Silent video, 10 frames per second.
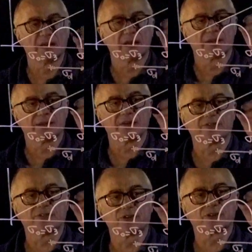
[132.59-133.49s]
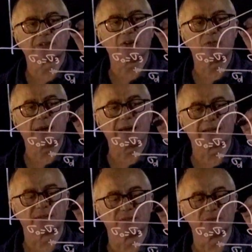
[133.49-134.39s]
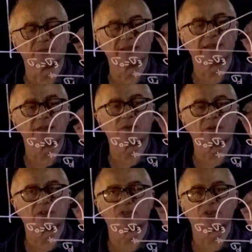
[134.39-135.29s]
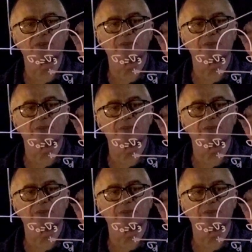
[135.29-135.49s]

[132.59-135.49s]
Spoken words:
Therefore, tau maximum is equal to sigma